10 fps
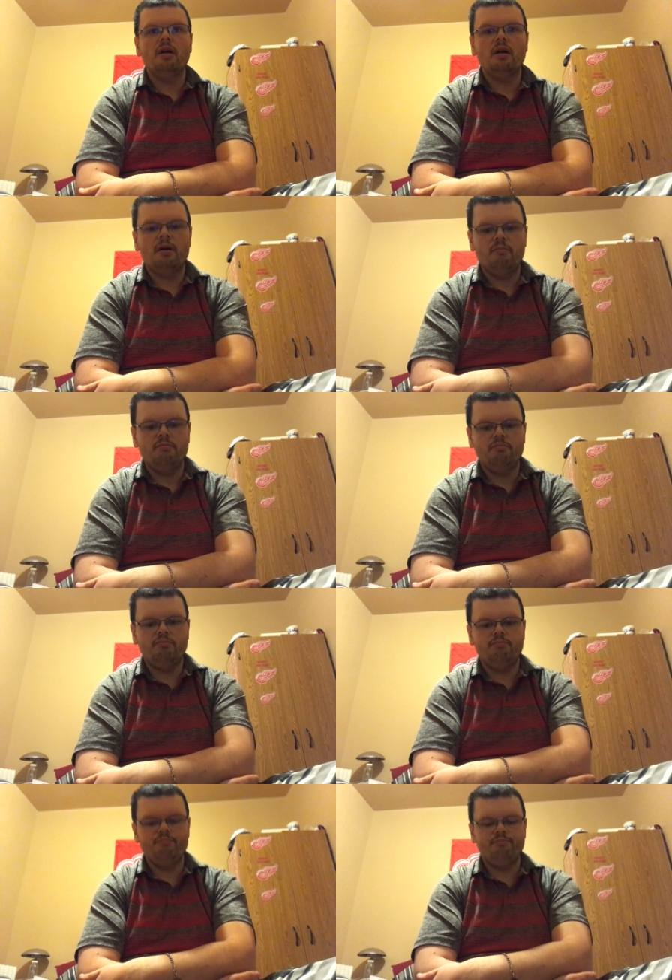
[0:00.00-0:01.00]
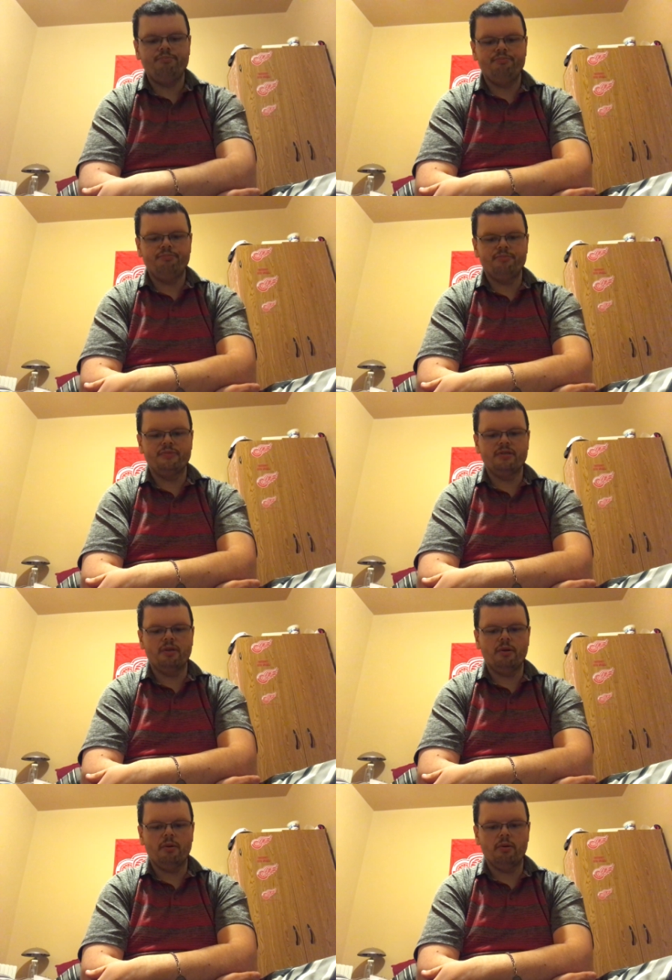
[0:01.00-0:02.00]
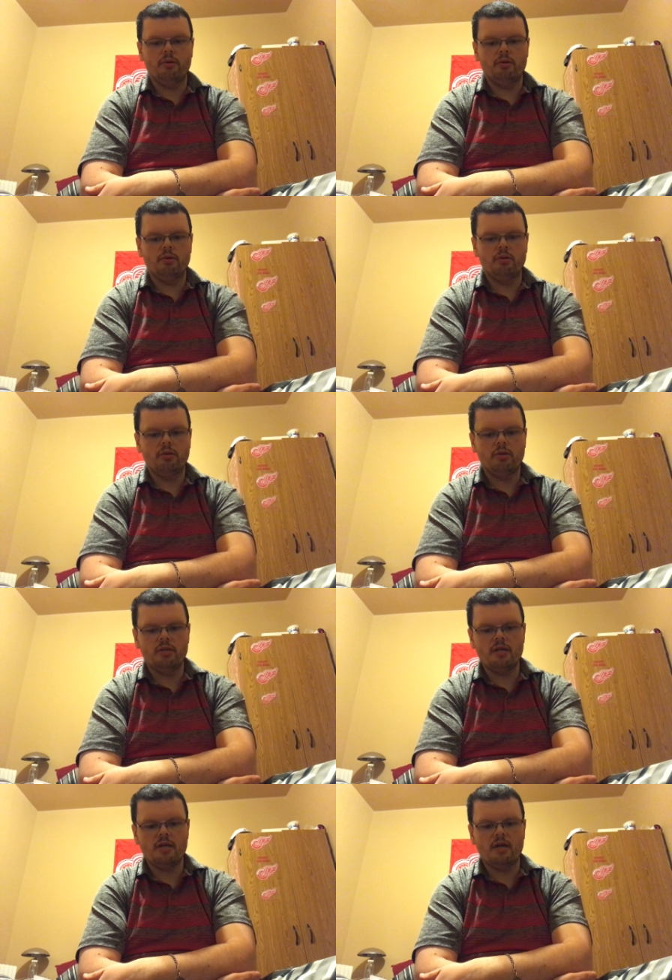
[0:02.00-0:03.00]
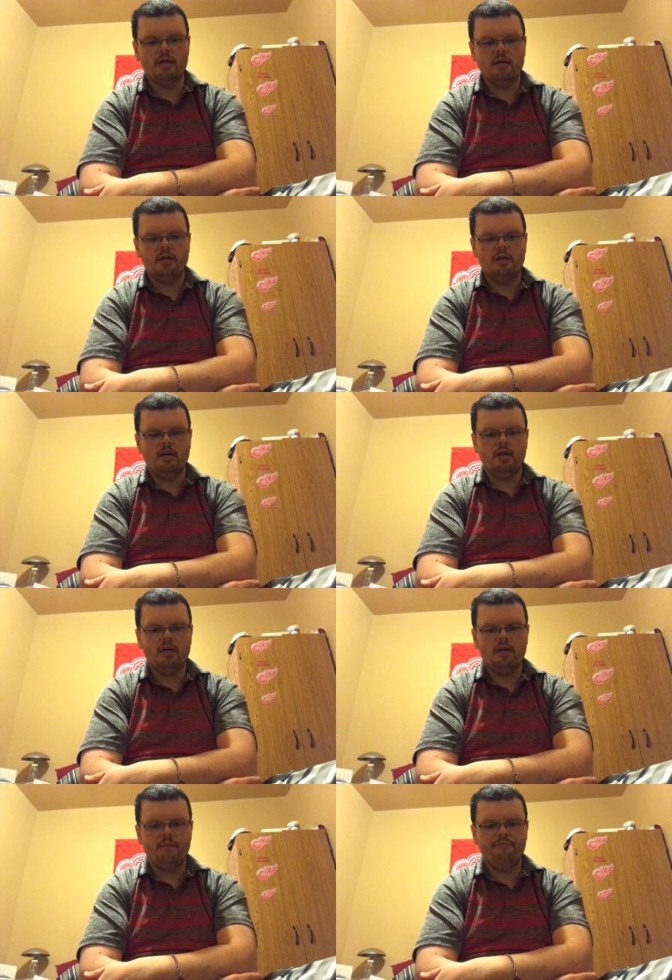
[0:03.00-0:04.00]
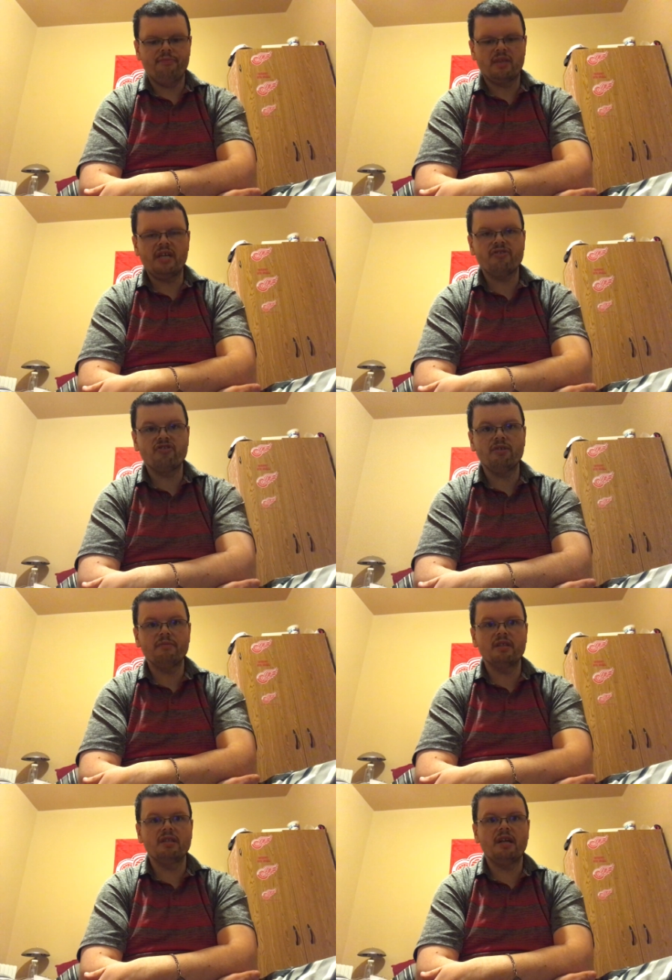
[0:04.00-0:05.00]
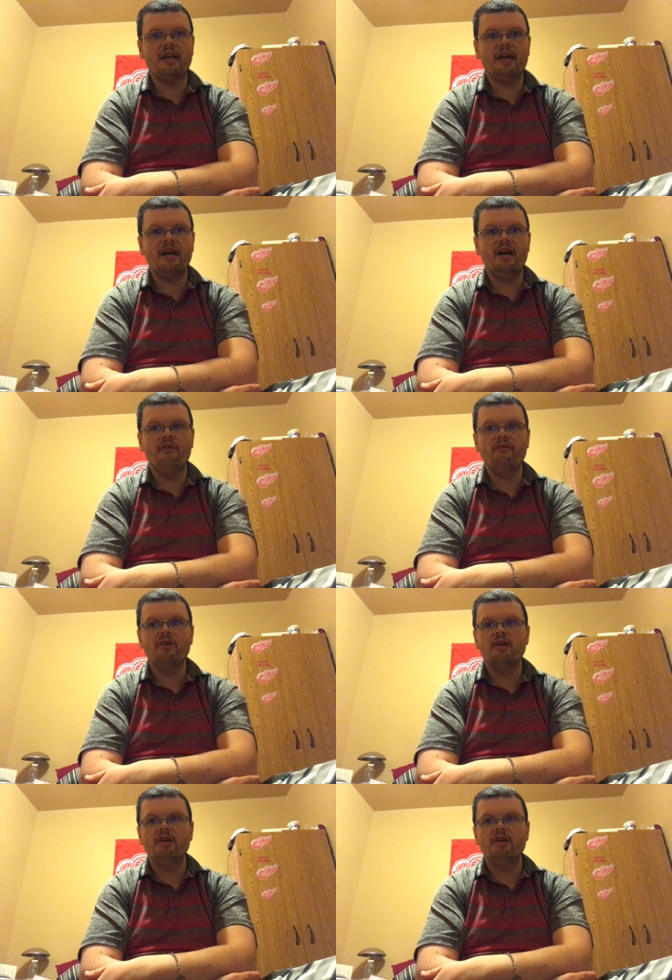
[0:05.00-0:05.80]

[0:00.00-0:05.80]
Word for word: Um, so, yeah, um, that's something that I have.